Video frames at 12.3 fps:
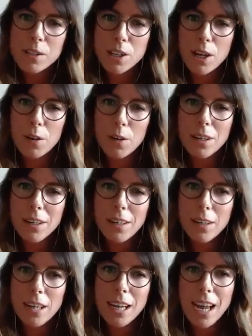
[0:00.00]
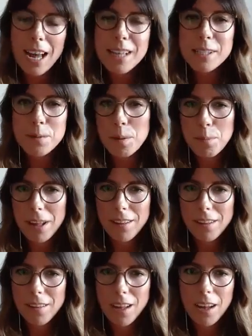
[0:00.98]
So it has to be better
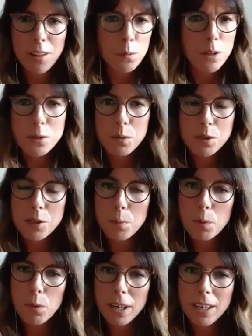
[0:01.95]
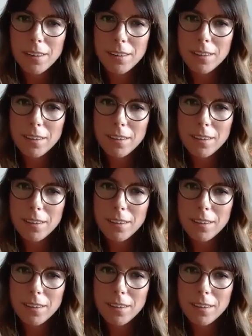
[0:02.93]
than that. Otherwise, what's the point?